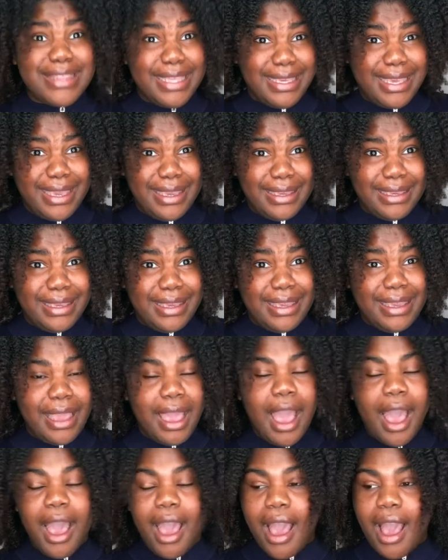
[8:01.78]
kinky.
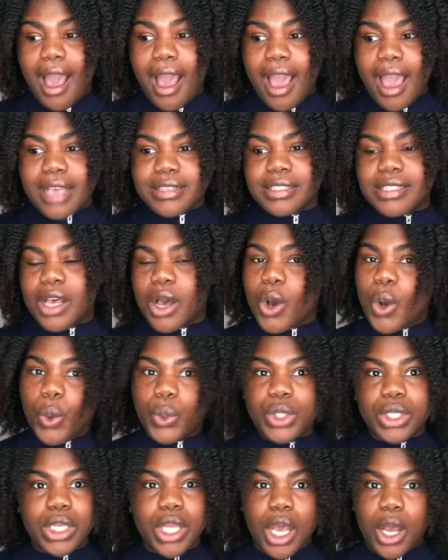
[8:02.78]
So
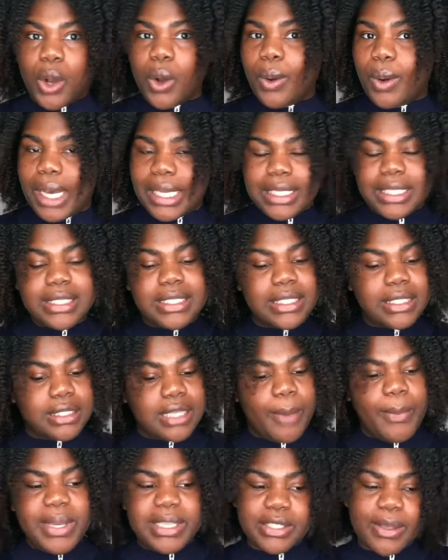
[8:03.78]
you know, I'm
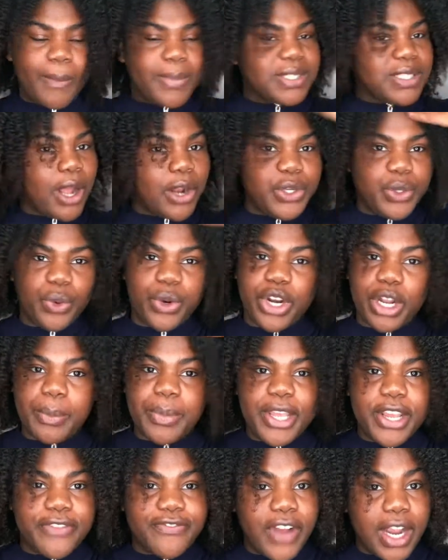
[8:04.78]
gonna start doing it up
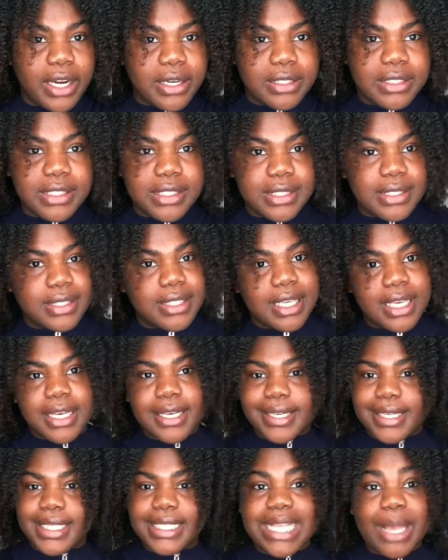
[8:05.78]
here first
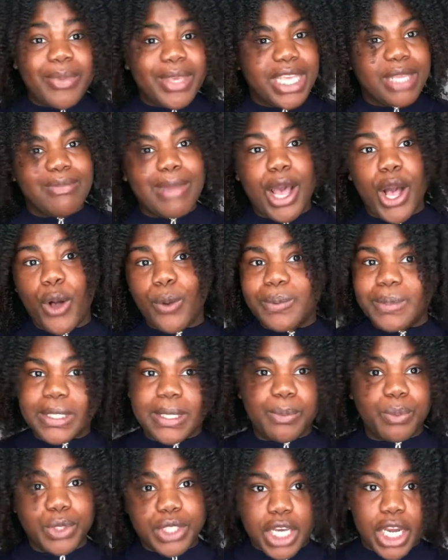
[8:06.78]
because I be getting my hopes
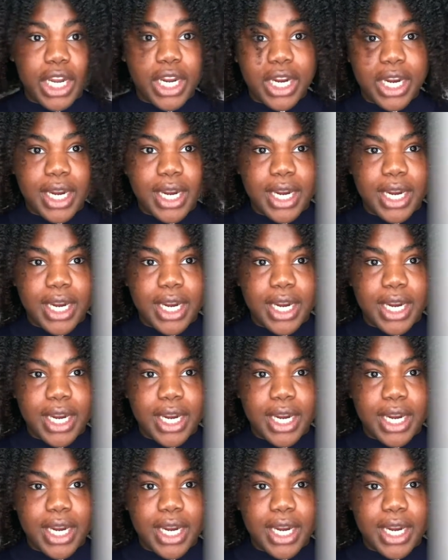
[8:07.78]
up with her.